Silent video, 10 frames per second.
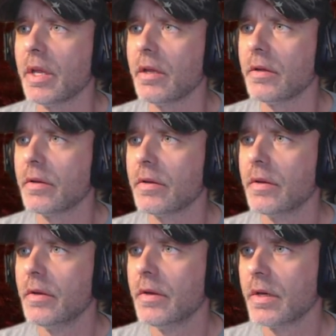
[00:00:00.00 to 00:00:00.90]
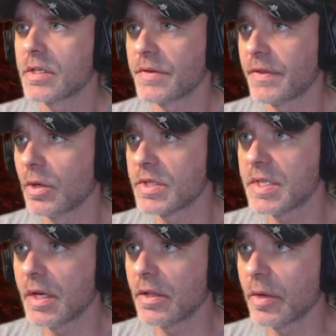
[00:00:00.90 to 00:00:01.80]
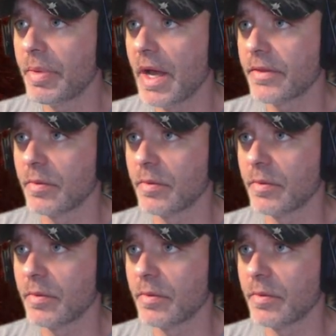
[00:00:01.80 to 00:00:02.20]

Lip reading: If they don't see a clear path